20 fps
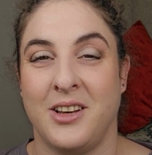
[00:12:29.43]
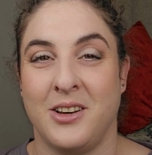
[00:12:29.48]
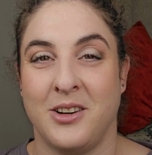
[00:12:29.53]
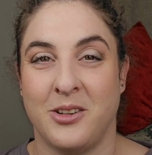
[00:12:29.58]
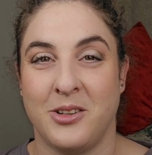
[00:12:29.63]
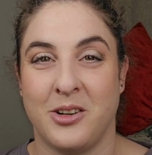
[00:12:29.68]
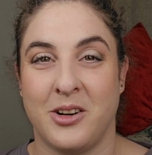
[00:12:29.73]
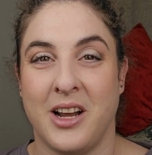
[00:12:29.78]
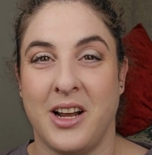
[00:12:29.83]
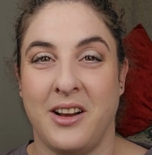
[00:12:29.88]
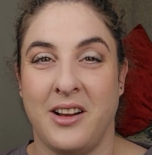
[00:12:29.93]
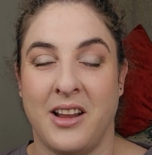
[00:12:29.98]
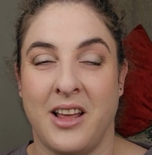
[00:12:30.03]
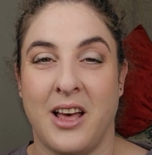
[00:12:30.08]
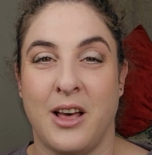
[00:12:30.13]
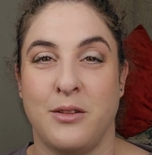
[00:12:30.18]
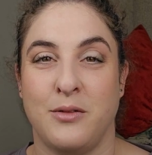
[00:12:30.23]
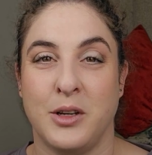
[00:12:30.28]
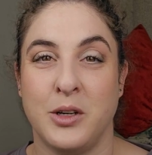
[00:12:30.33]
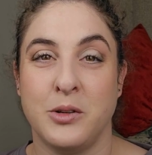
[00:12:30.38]
All right,
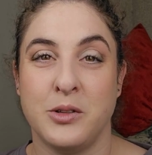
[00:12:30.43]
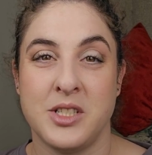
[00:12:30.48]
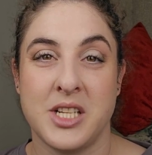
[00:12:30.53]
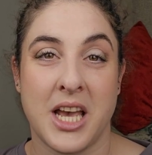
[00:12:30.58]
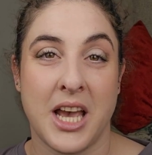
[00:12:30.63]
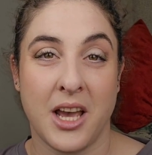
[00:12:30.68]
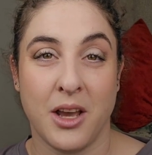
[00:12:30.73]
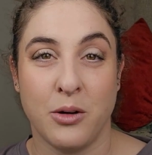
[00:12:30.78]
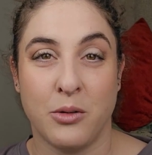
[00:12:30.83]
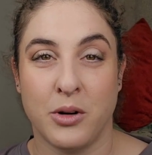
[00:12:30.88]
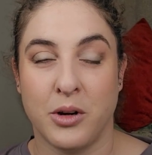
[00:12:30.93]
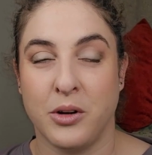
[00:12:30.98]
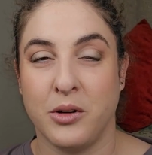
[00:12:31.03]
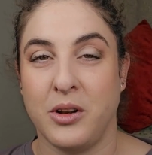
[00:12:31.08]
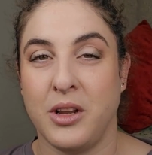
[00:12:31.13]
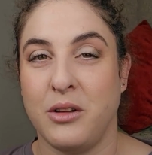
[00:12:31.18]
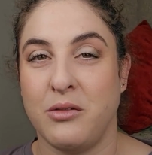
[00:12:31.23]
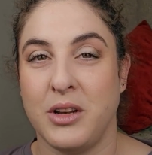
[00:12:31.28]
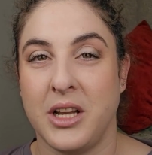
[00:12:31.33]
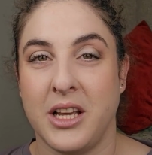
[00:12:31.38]
have a good day or a good
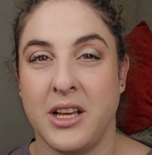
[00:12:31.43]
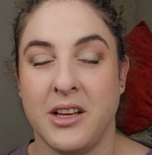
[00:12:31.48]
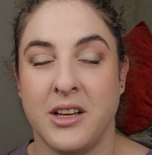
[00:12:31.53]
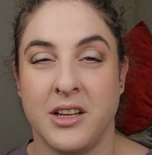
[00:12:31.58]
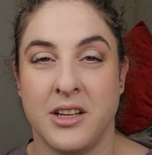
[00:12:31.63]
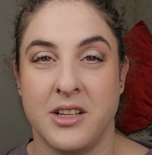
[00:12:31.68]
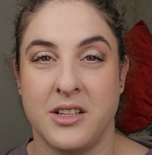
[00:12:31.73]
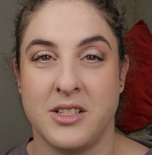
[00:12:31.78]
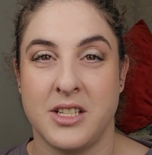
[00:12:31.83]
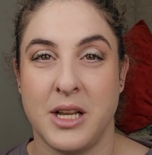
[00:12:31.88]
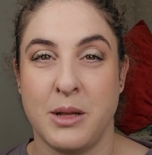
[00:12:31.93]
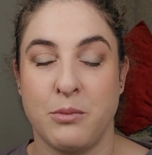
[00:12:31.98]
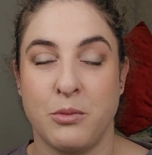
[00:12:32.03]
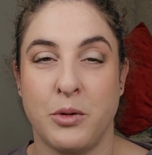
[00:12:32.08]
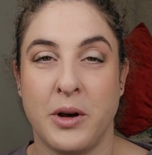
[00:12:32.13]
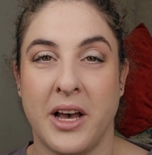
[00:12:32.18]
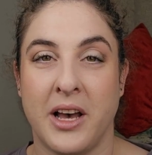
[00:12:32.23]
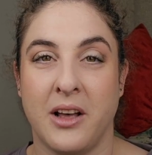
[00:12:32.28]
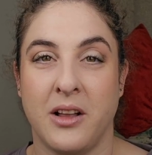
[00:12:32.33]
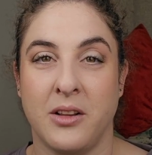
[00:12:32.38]
evening. Sleep
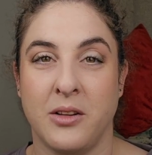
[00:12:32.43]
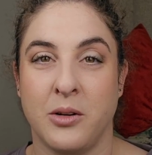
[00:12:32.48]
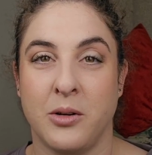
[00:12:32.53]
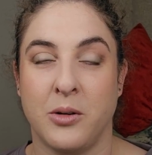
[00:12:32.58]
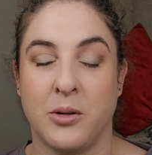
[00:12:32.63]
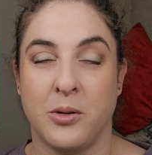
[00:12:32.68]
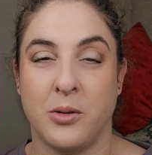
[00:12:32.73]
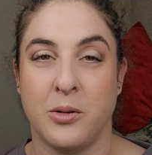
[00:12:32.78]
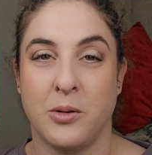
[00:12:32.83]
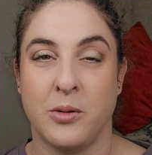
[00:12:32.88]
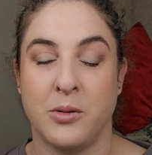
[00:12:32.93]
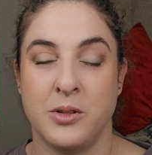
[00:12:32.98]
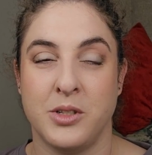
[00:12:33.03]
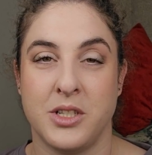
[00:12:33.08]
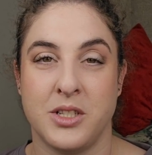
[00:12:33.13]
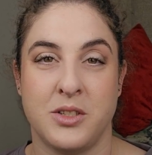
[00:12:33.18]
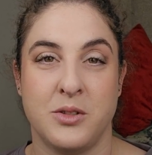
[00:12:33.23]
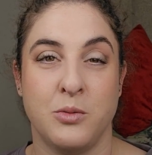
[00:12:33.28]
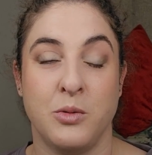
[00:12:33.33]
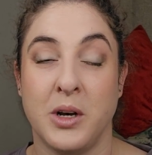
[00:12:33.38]
well or
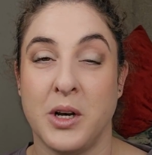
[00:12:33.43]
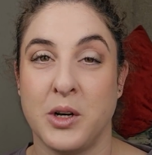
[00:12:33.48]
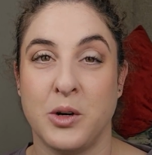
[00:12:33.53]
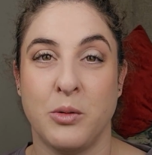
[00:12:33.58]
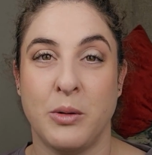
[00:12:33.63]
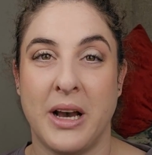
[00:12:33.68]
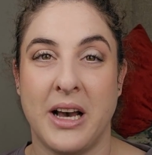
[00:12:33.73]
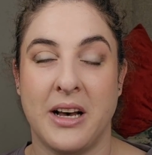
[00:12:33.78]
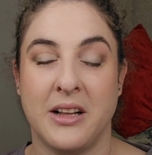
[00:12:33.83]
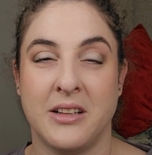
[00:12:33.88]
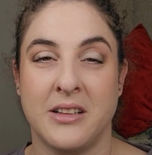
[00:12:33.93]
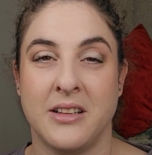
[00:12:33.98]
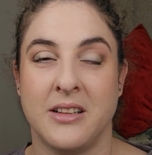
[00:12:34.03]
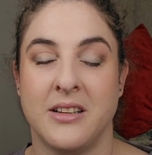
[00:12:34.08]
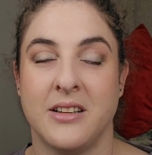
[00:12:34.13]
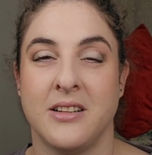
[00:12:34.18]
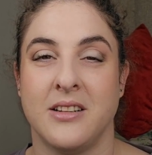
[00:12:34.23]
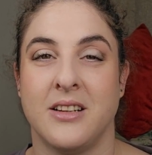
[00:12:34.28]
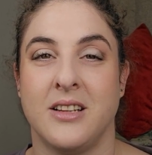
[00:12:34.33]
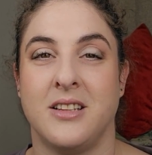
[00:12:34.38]
just work well.
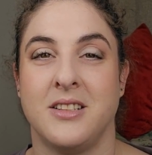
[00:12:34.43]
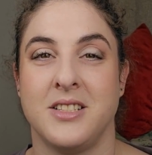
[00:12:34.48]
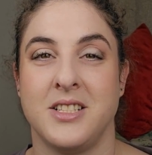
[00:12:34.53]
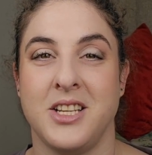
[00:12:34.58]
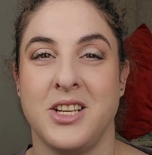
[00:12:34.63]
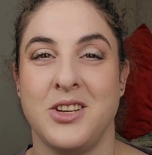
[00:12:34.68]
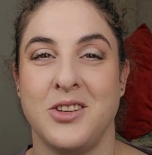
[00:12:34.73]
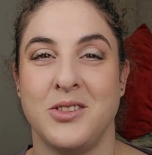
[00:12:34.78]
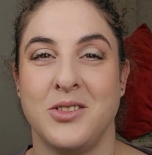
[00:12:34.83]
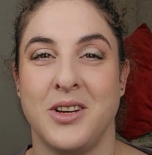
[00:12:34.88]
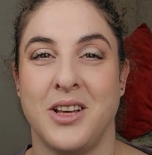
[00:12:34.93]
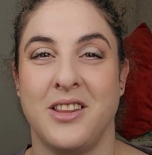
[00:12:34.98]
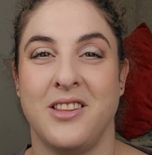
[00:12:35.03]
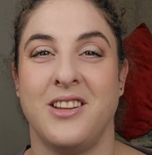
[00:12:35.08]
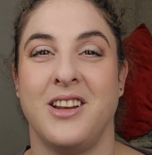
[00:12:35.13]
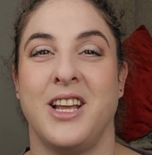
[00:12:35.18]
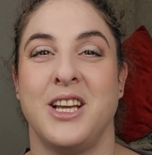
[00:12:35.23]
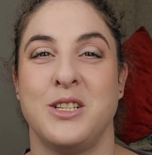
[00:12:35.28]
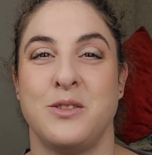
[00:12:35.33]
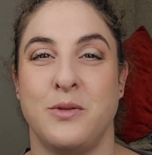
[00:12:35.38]
I'll see you in the
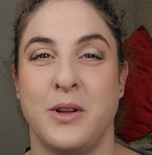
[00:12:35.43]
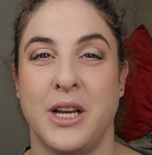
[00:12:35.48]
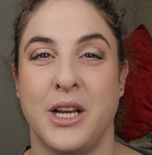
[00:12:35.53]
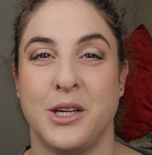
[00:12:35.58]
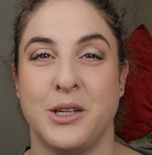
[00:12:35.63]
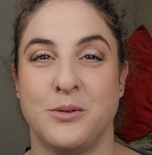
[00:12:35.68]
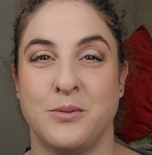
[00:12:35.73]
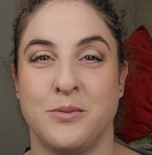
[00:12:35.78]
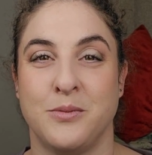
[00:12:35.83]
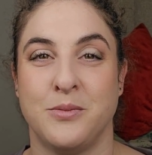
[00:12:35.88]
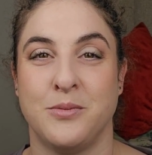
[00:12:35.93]
next video.